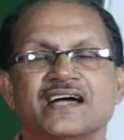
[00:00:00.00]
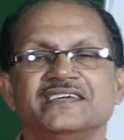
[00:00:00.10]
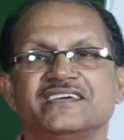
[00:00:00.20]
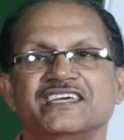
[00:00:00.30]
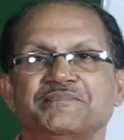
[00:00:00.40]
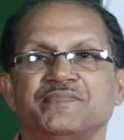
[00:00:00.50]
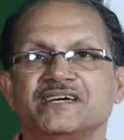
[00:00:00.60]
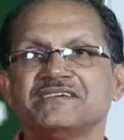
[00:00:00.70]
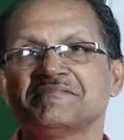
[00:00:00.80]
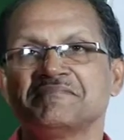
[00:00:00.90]
I came
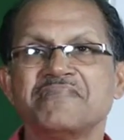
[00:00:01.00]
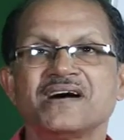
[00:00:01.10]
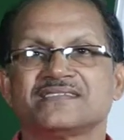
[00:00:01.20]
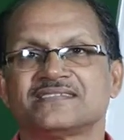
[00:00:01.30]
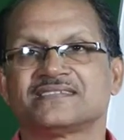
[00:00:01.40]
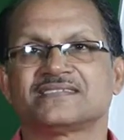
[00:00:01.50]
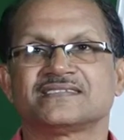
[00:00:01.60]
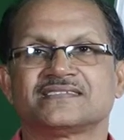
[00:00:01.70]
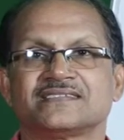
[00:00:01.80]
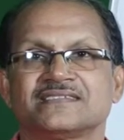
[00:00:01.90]
by bus.
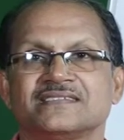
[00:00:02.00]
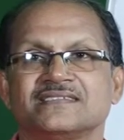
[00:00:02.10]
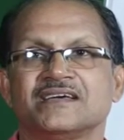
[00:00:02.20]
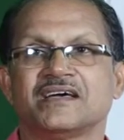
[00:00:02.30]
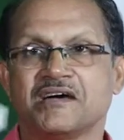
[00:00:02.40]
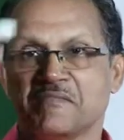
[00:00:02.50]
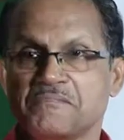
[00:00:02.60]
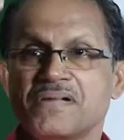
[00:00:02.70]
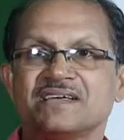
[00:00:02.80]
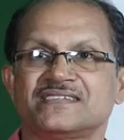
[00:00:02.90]

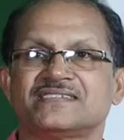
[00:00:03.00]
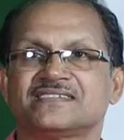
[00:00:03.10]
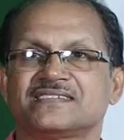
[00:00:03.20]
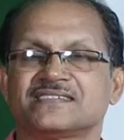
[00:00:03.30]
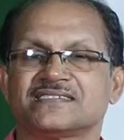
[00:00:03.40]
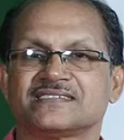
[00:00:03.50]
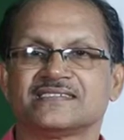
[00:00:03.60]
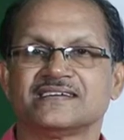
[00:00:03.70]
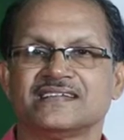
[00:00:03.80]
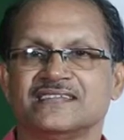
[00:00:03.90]
Bus.
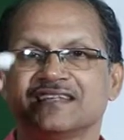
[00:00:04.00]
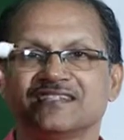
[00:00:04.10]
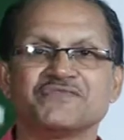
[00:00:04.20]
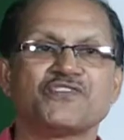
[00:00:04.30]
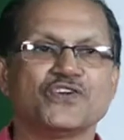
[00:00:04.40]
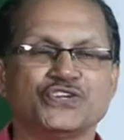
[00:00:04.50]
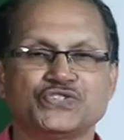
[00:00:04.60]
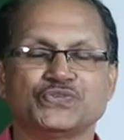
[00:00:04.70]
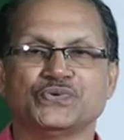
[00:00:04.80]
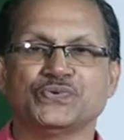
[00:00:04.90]
That is the falling
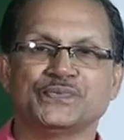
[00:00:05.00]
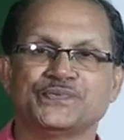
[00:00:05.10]
tone.